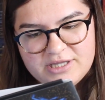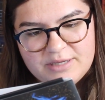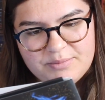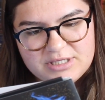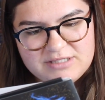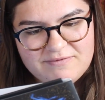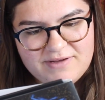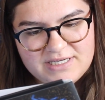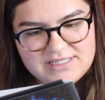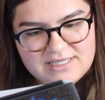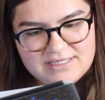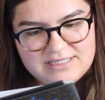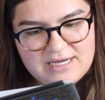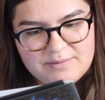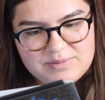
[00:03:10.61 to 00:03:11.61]
they must face the
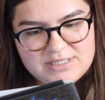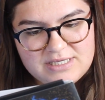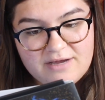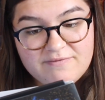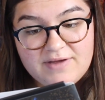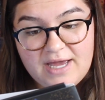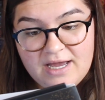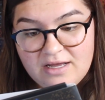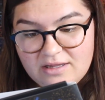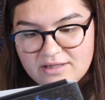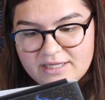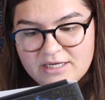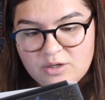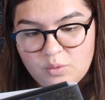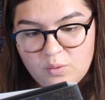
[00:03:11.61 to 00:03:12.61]
depths of hell
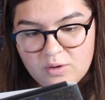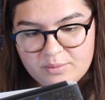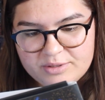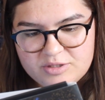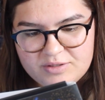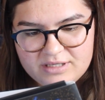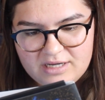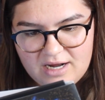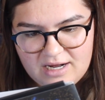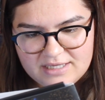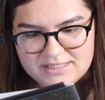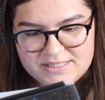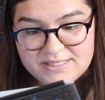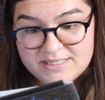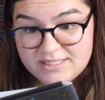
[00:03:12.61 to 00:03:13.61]
in a war between
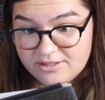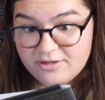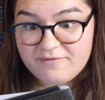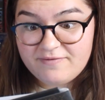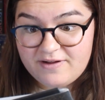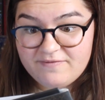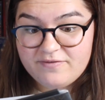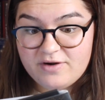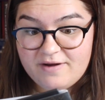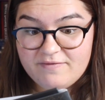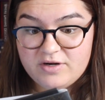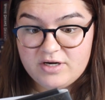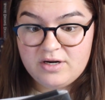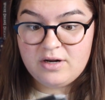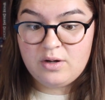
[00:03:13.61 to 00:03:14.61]
gods to seal their fate
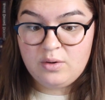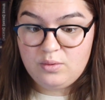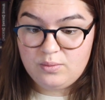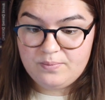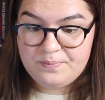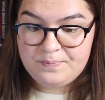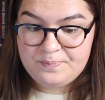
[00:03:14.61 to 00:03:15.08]
forever. Oh.